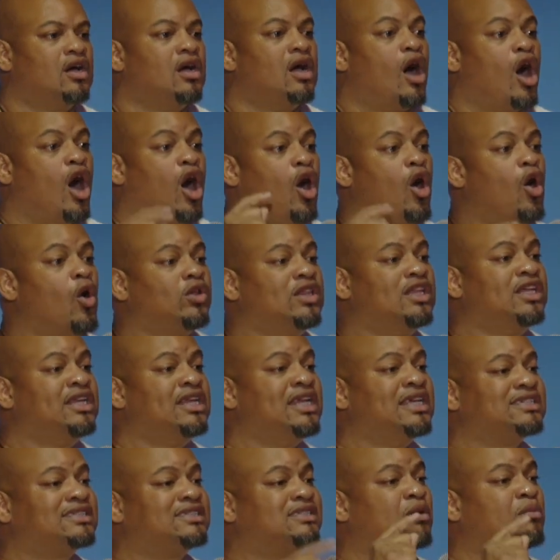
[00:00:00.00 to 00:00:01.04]

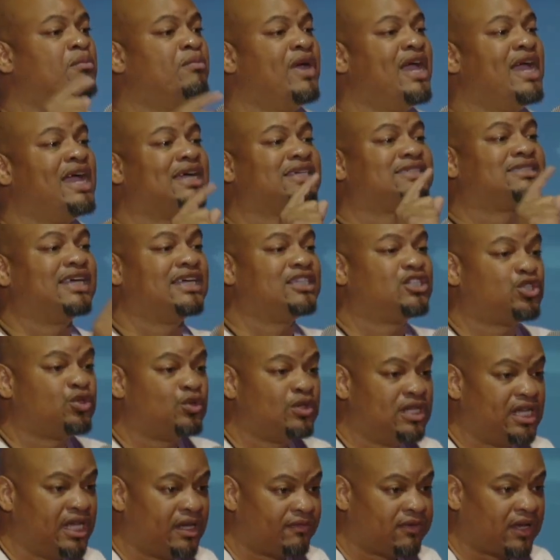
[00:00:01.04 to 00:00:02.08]
holiness demands that you
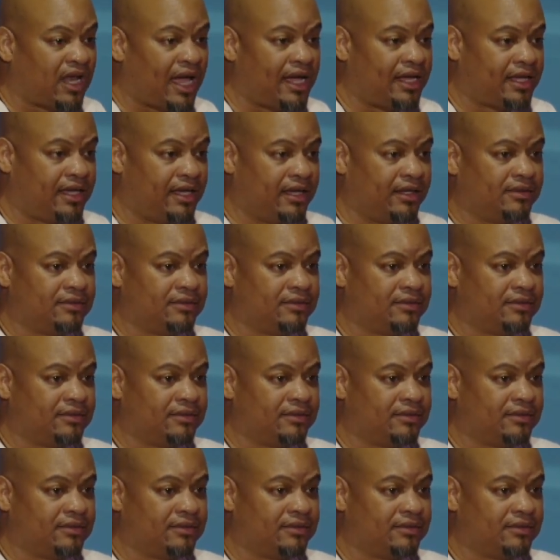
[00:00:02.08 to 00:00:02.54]
live like it.